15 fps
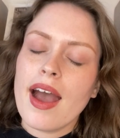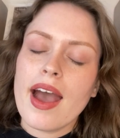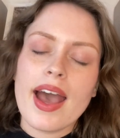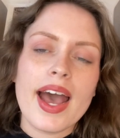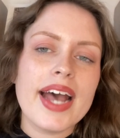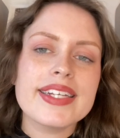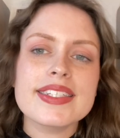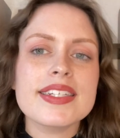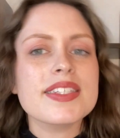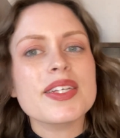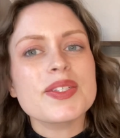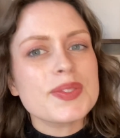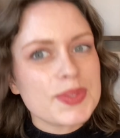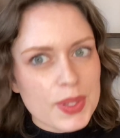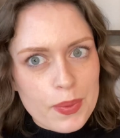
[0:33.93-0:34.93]
As is
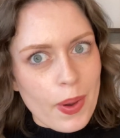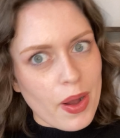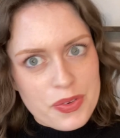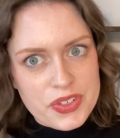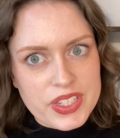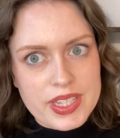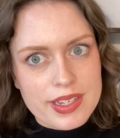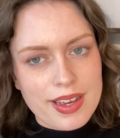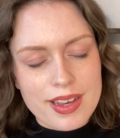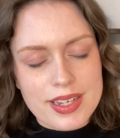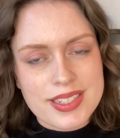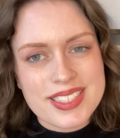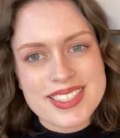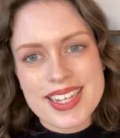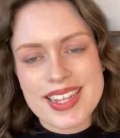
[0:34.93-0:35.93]
so often the
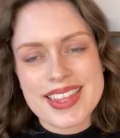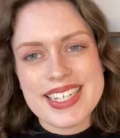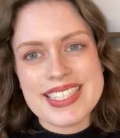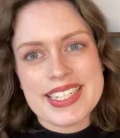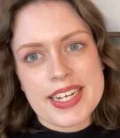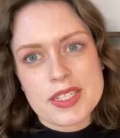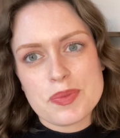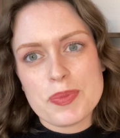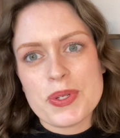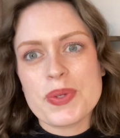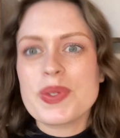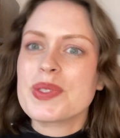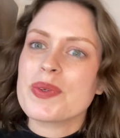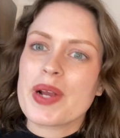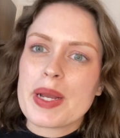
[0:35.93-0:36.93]
case, this next book was
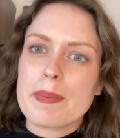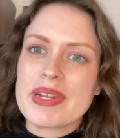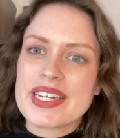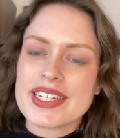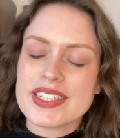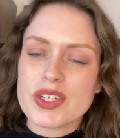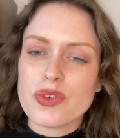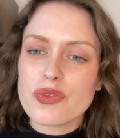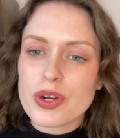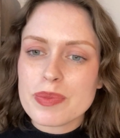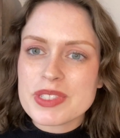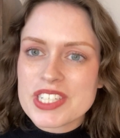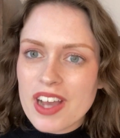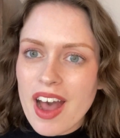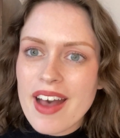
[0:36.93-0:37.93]
a recommendation from
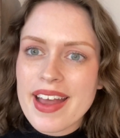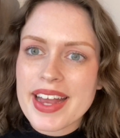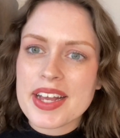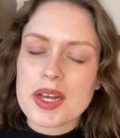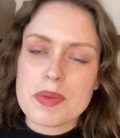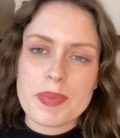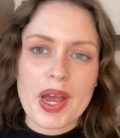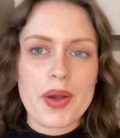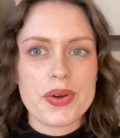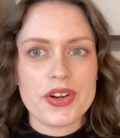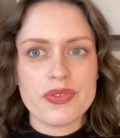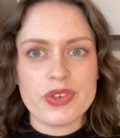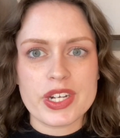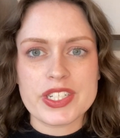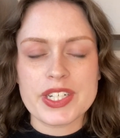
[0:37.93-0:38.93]
Scott at Gunpowder
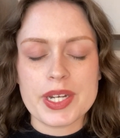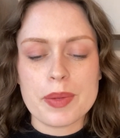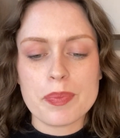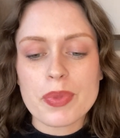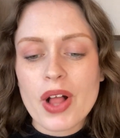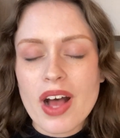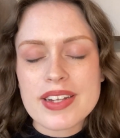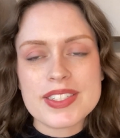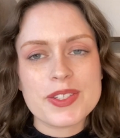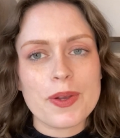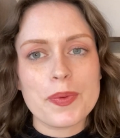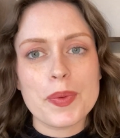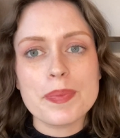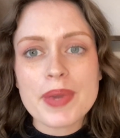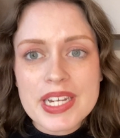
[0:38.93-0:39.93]
Fiction and Plot, so I will
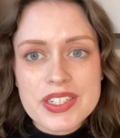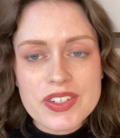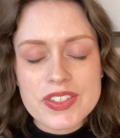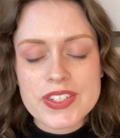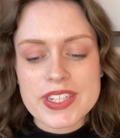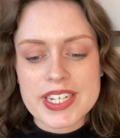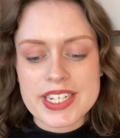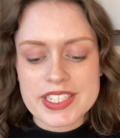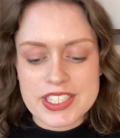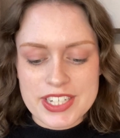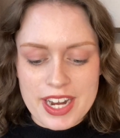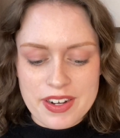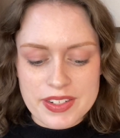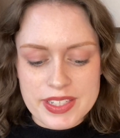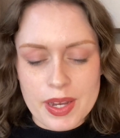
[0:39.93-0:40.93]
make sure to link his
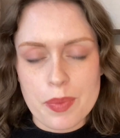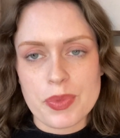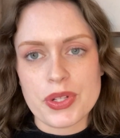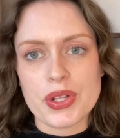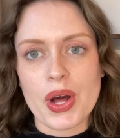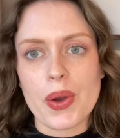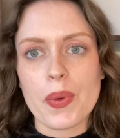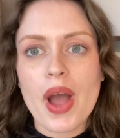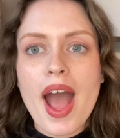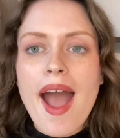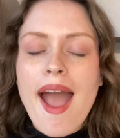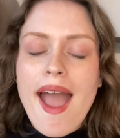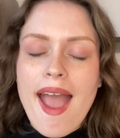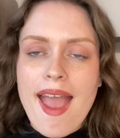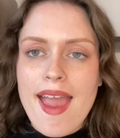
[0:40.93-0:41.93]
channel down below.
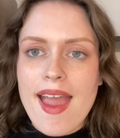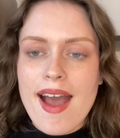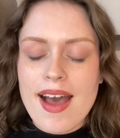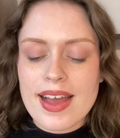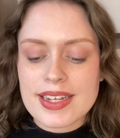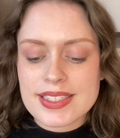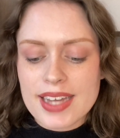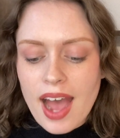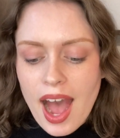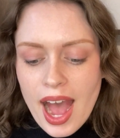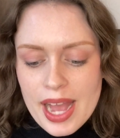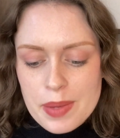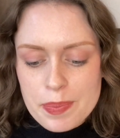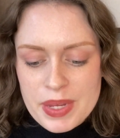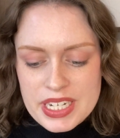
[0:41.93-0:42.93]
And I
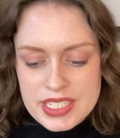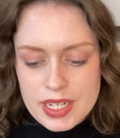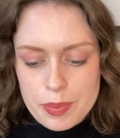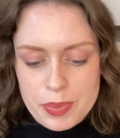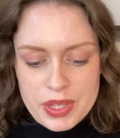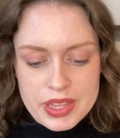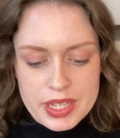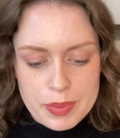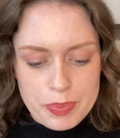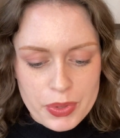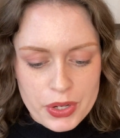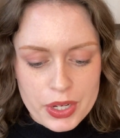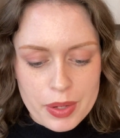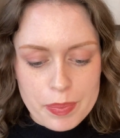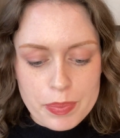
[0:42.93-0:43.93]
picked up the
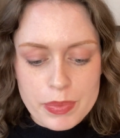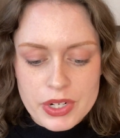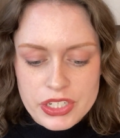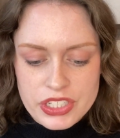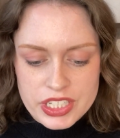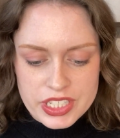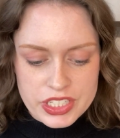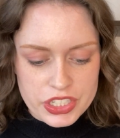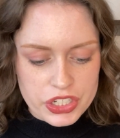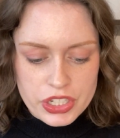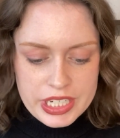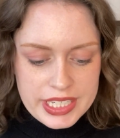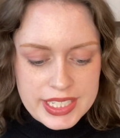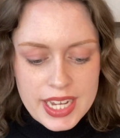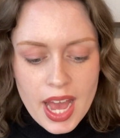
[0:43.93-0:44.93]
book Mercy
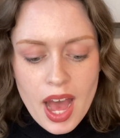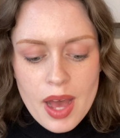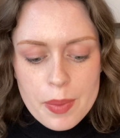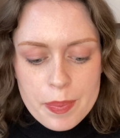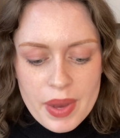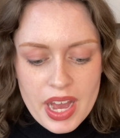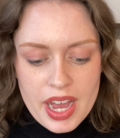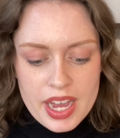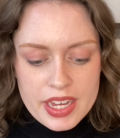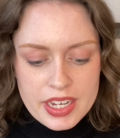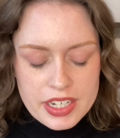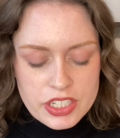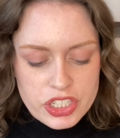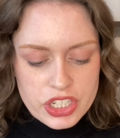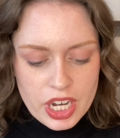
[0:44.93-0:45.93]
Street by
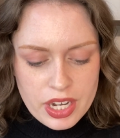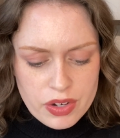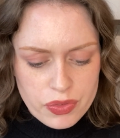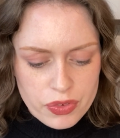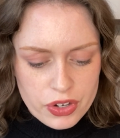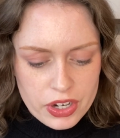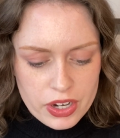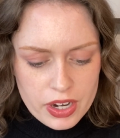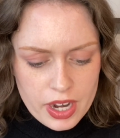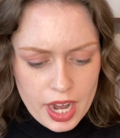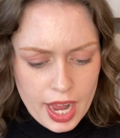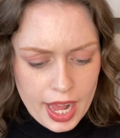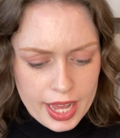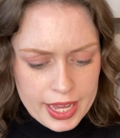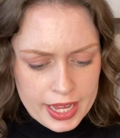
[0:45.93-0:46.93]
Jennifer
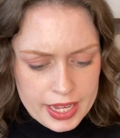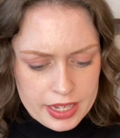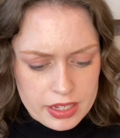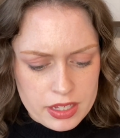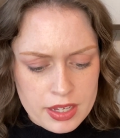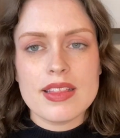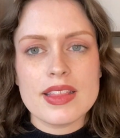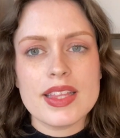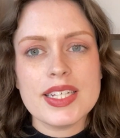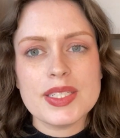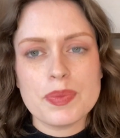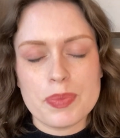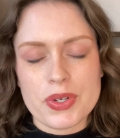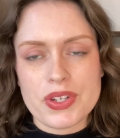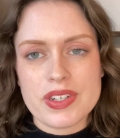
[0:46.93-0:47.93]
Haig. This
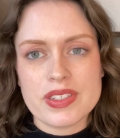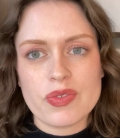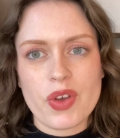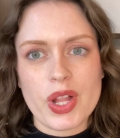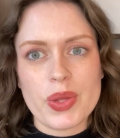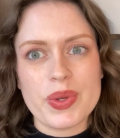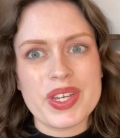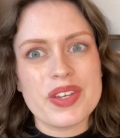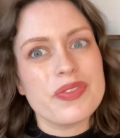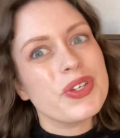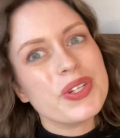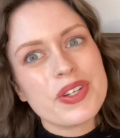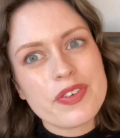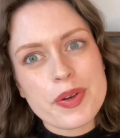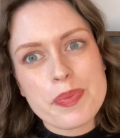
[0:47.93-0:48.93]
book is following a few
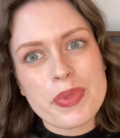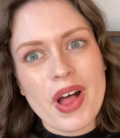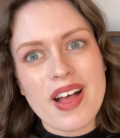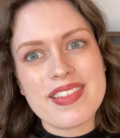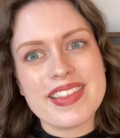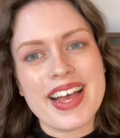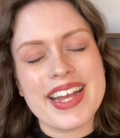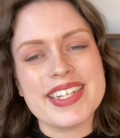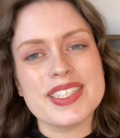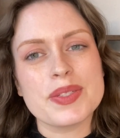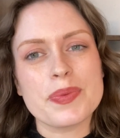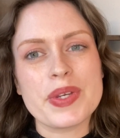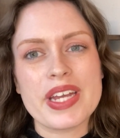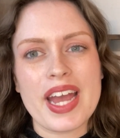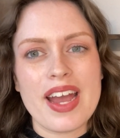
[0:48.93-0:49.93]
different plot lines.
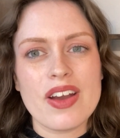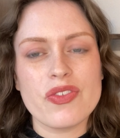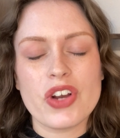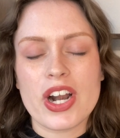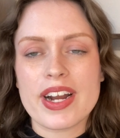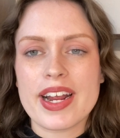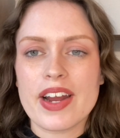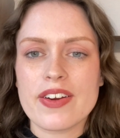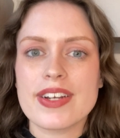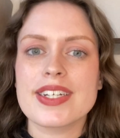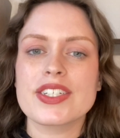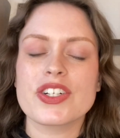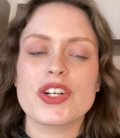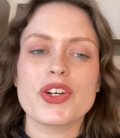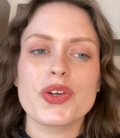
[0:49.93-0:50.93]
We have our
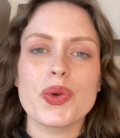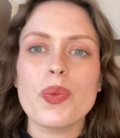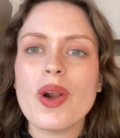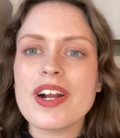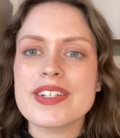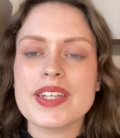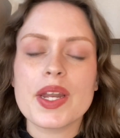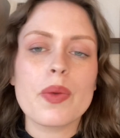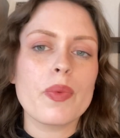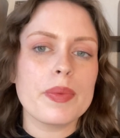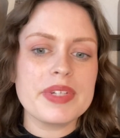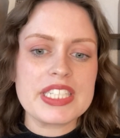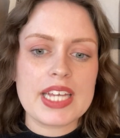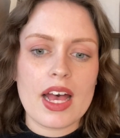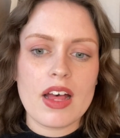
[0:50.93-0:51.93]
character who works at a
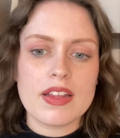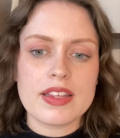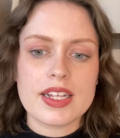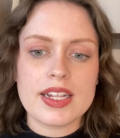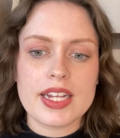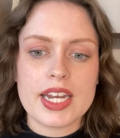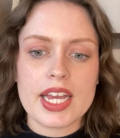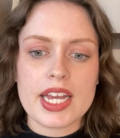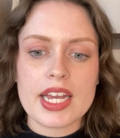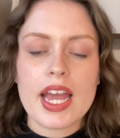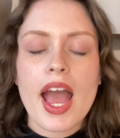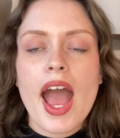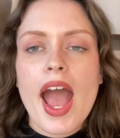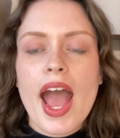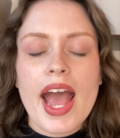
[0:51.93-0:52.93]
women's health clinic,
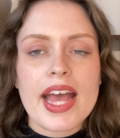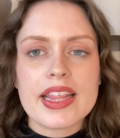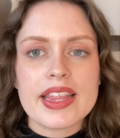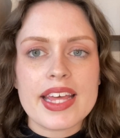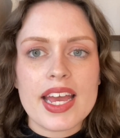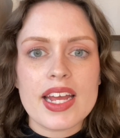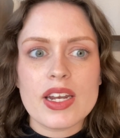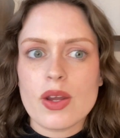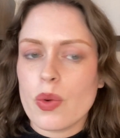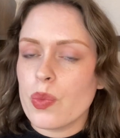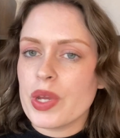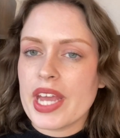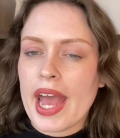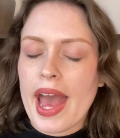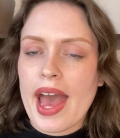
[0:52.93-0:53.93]
and then we
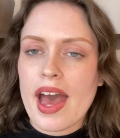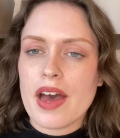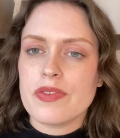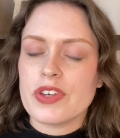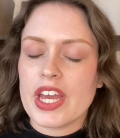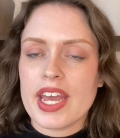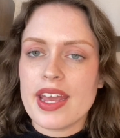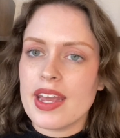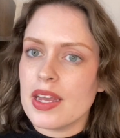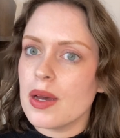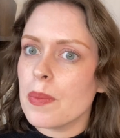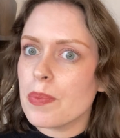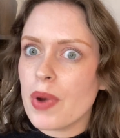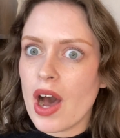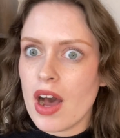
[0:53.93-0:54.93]
have a
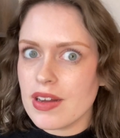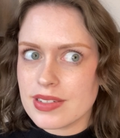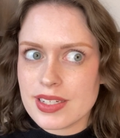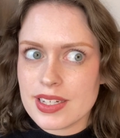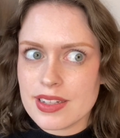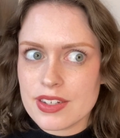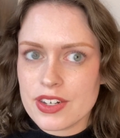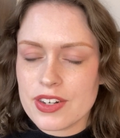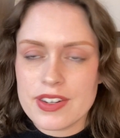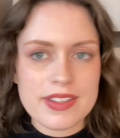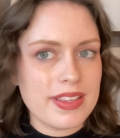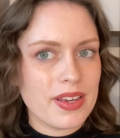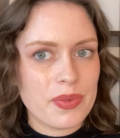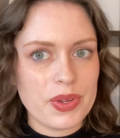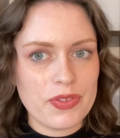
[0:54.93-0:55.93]
pot dealer
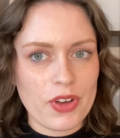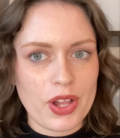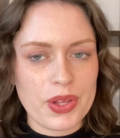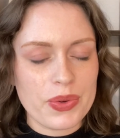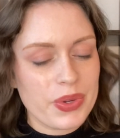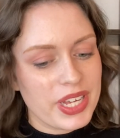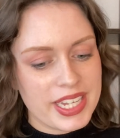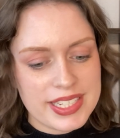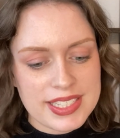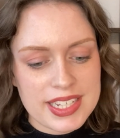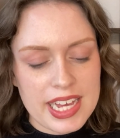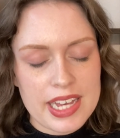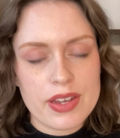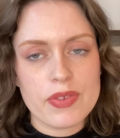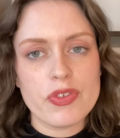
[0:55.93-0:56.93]
that we follow his
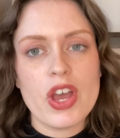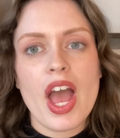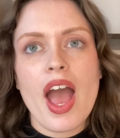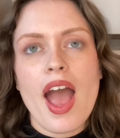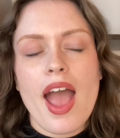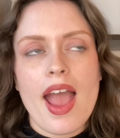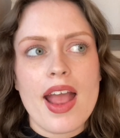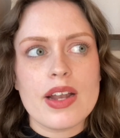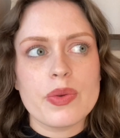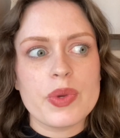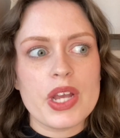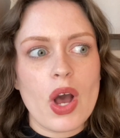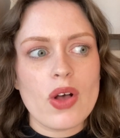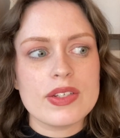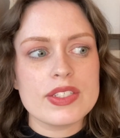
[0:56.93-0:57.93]
life, and we
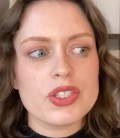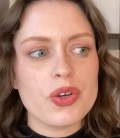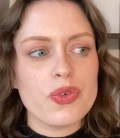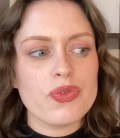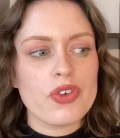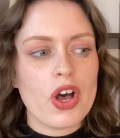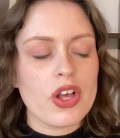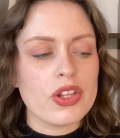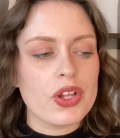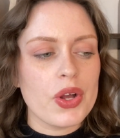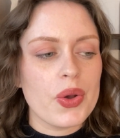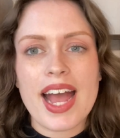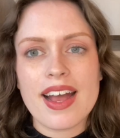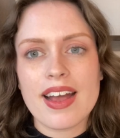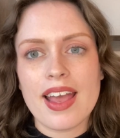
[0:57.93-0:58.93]
also
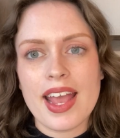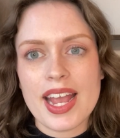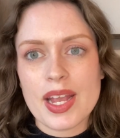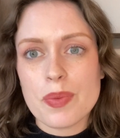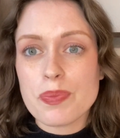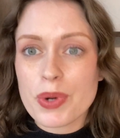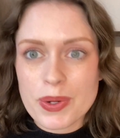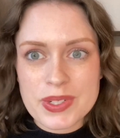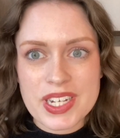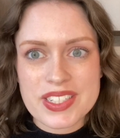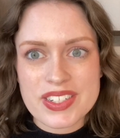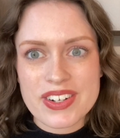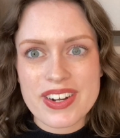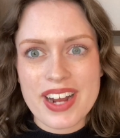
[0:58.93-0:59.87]
follow a protester